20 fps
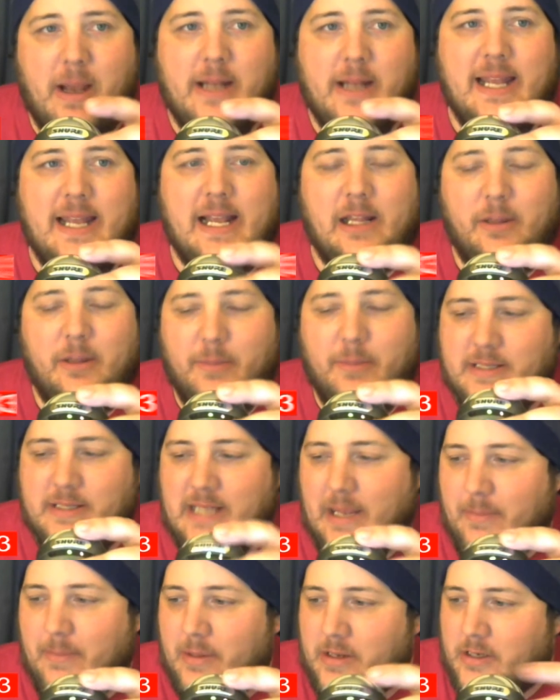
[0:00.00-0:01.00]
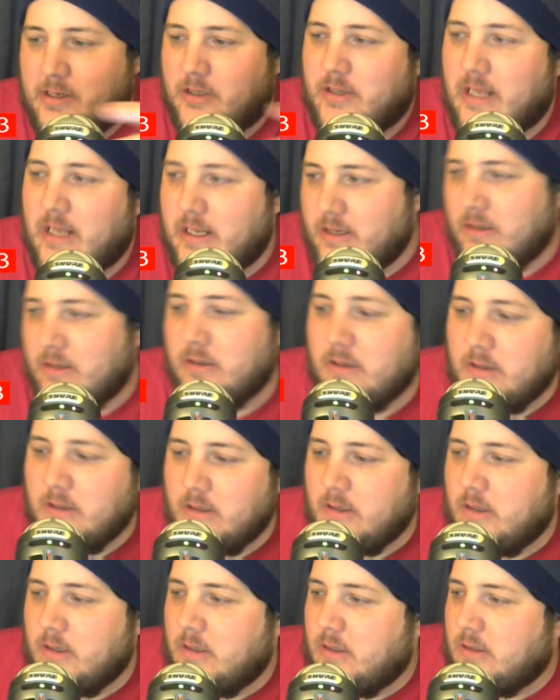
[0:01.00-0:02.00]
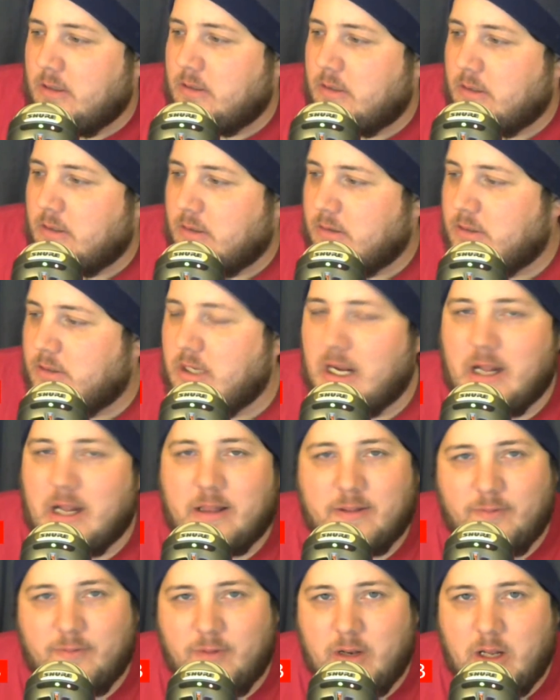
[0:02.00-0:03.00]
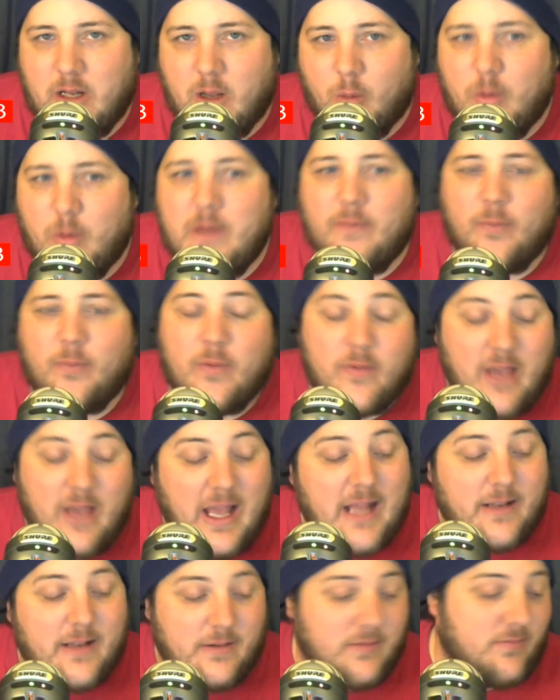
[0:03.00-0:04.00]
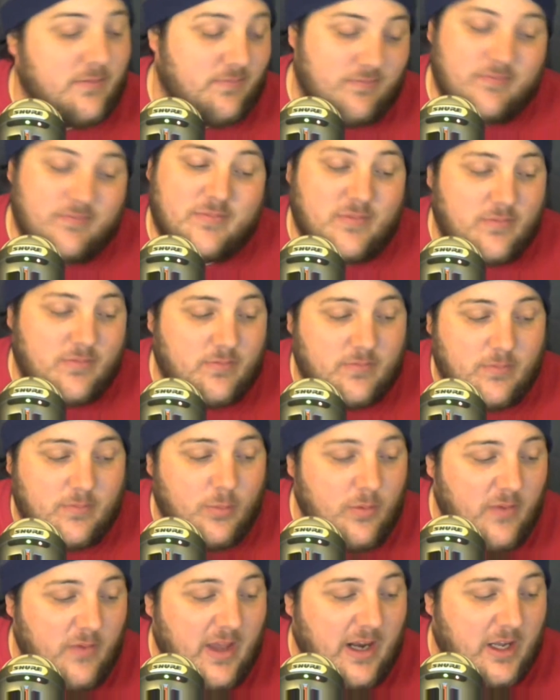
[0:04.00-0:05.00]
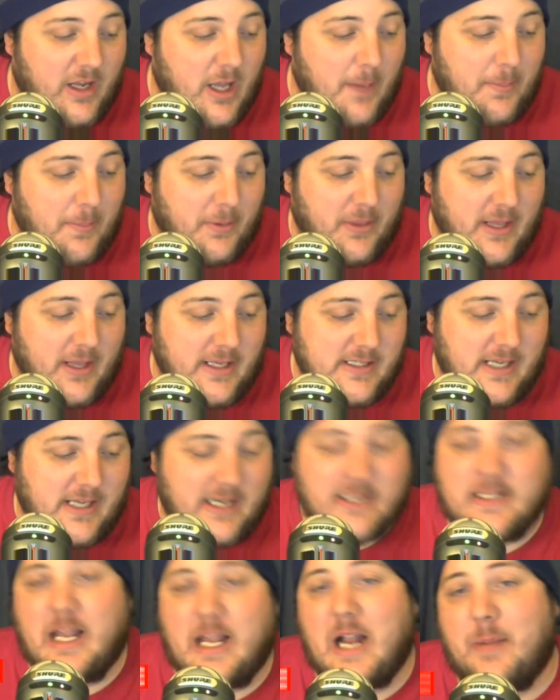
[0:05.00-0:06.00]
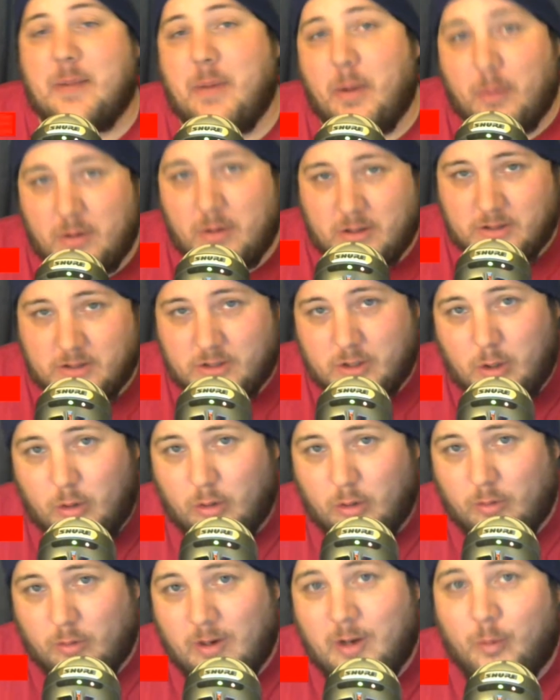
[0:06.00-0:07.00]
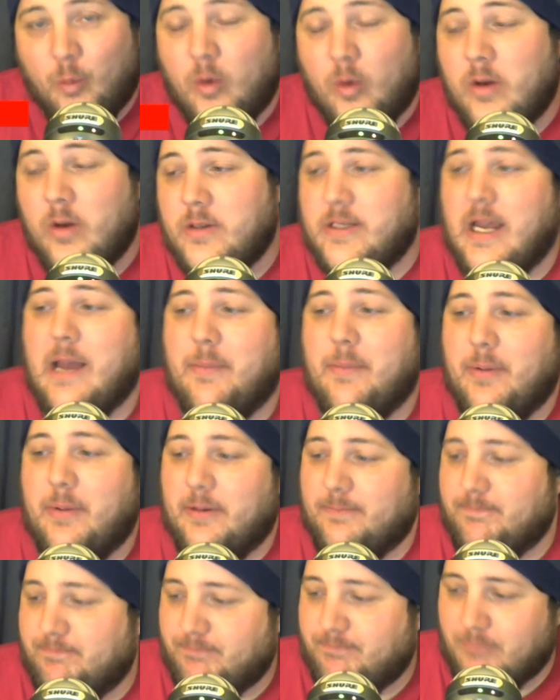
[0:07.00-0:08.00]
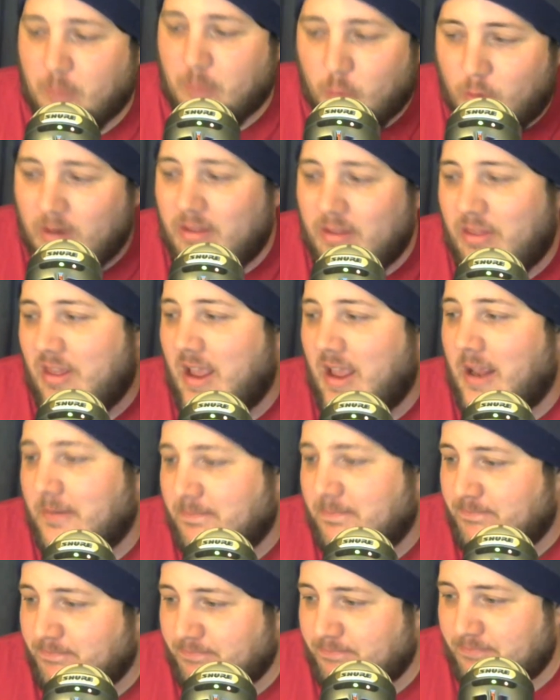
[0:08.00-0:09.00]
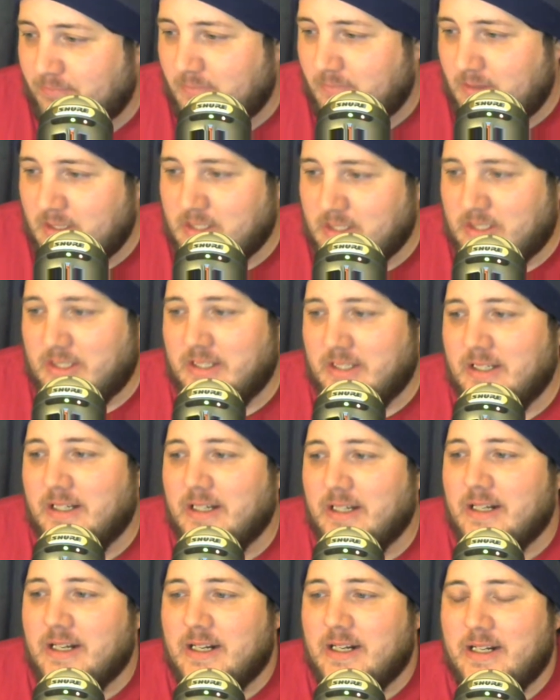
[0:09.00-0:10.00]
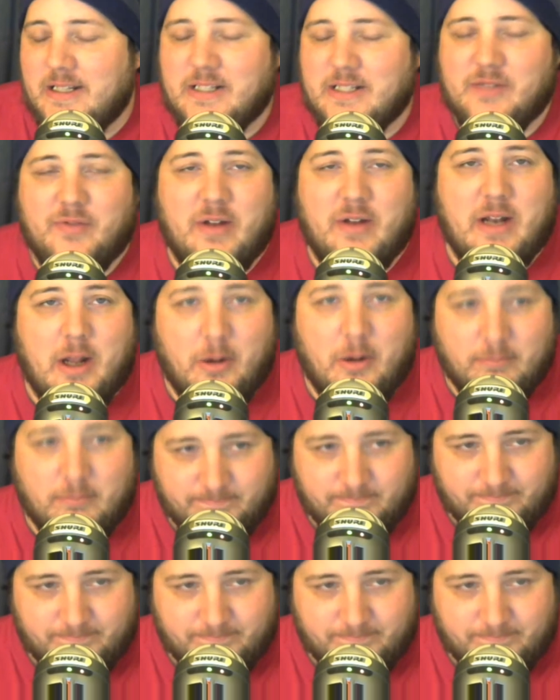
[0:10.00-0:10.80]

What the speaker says: and taking a little bit of time out of your day to check out the video. We've got a couple things I could talk about. We're going to circle around one topic, one thing, this video.